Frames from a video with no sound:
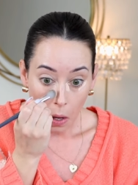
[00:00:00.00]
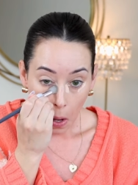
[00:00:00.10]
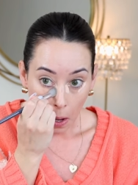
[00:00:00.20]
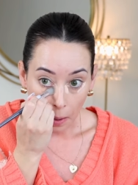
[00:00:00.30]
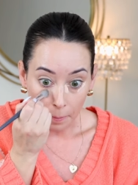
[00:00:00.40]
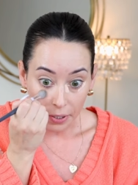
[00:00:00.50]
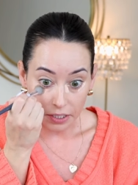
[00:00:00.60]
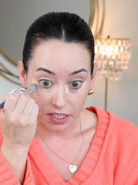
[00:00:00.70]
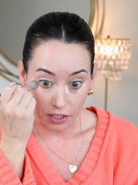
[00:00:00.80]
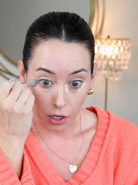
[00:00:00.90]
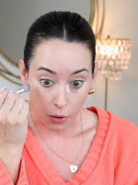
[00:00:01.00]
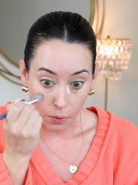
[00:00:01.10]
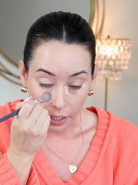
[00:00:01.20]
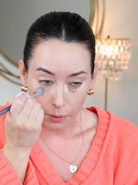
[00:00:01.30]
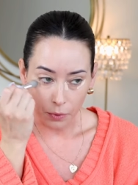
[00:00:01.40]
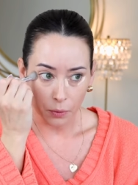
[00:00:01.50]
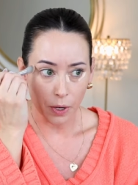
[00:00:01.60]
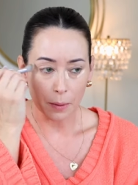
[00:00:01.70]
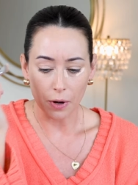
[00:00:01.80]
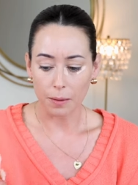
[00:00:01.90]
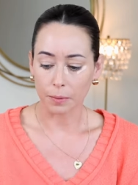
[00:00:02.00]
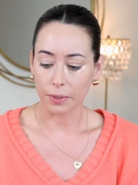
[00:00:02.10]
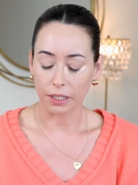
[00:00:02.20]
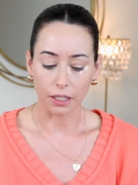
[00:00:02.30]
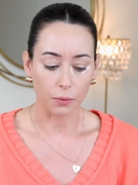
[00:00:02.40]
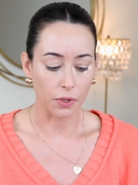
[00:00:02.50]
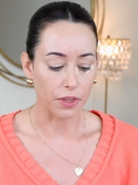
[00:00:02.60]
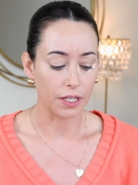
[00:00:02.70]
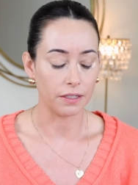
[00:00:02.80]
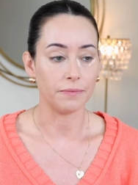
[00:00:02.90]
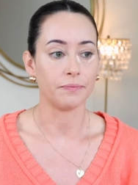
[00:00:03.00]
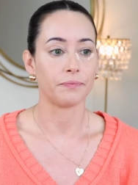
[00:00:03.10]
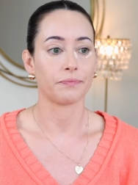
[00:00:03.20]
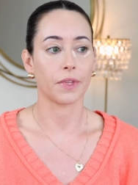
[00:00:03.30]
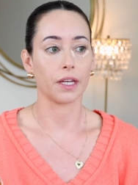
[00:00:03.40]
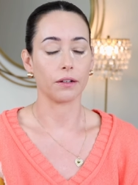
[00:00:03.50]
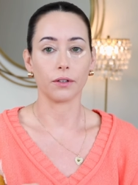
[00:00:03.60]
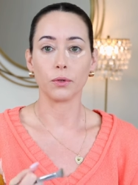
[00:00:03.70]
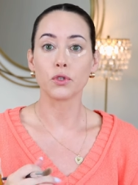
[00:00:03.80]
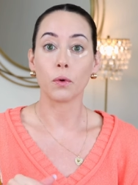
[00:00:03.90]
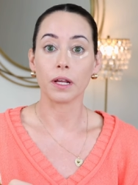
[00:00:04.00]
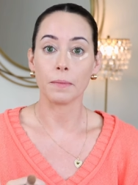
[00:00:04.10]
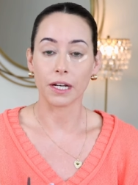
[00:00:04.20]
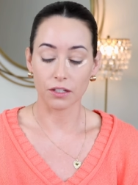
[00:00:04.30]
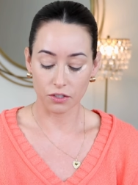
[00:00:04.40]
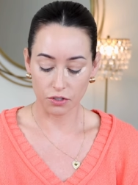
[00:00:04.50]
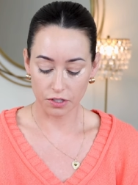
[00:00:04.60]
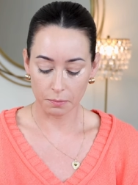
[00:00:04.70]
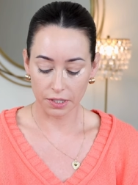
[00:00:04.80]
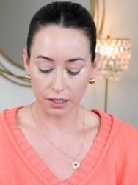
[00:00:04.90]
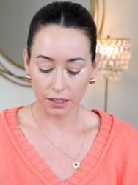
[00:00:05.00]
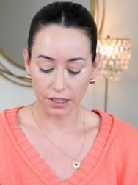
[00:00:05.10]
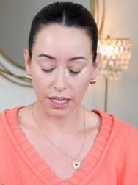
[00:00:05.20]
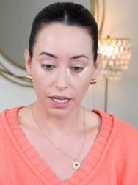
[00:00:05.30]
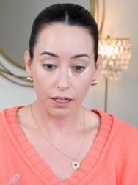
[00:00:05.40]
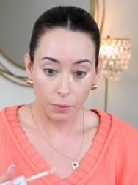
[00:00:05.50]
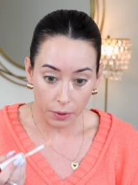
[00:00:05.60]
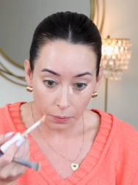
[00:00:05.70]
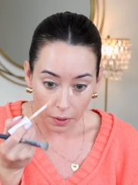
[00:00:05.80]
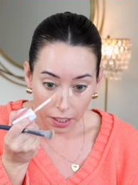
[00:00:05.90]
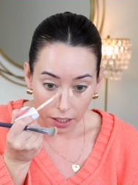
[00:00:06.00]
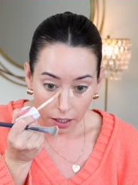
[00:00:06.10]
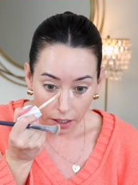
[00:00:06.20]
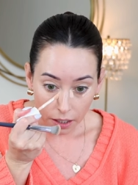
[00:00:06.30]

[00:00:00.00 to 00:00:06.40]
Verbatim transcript: Um, but it did go away. It went away probably like within I don't know, 20 minutes or something like that, it went away.